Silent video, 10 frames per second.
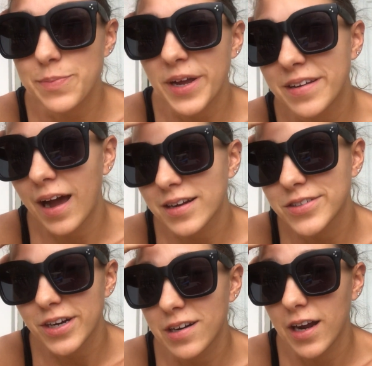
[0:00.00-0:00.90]
to my
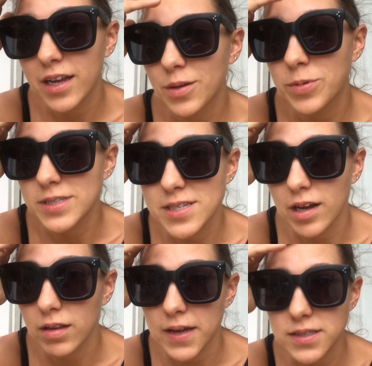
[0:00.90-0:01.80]
doctor. I had to put
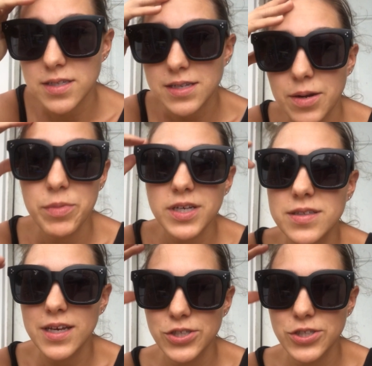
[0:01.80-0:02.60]
sunglasses on because I